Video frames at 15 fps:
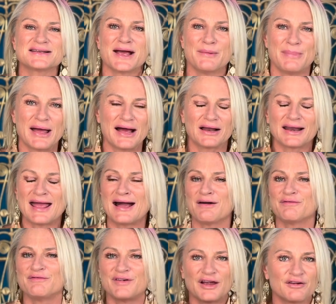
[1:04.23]
about our
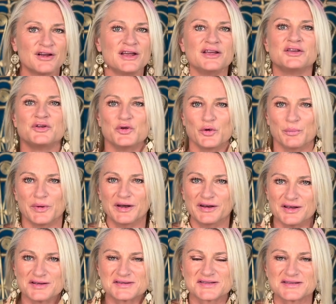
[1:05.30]
very
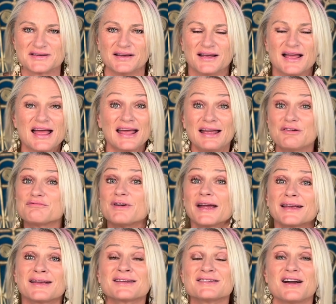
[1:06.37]
humanness. It
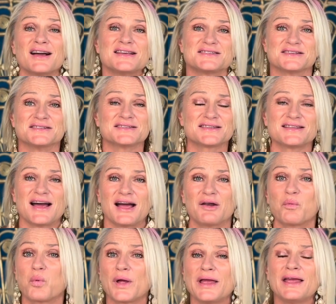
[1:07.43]
recognizes that
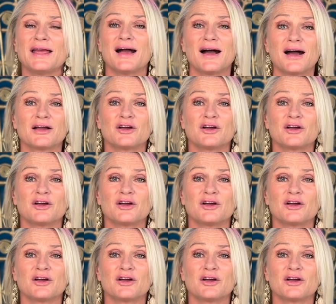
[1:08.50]
we are